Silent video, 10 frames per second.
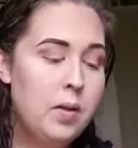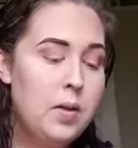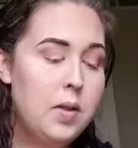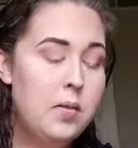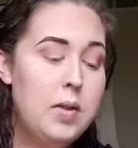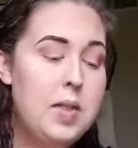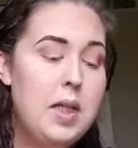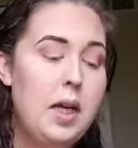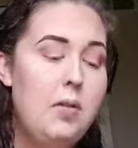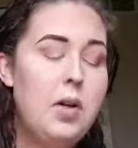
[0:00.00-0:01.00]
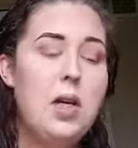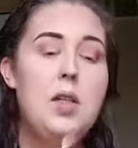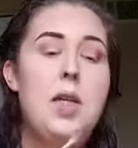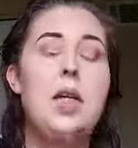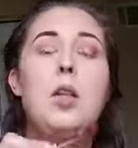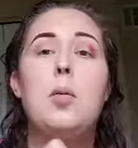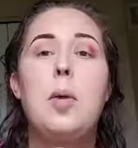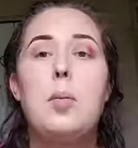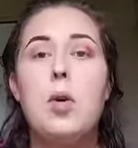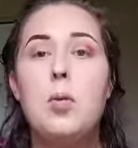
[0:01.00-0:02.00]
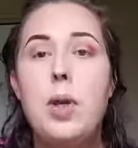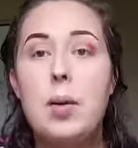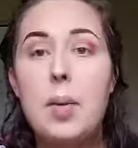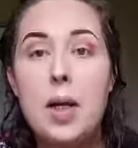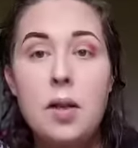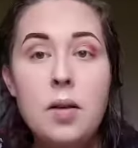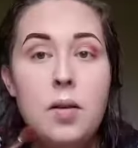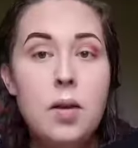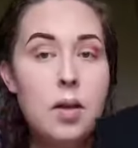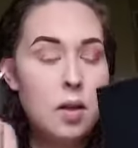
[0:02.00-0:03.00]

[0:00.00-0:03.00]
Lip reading: So once again, we're going to take a little bit more Wingman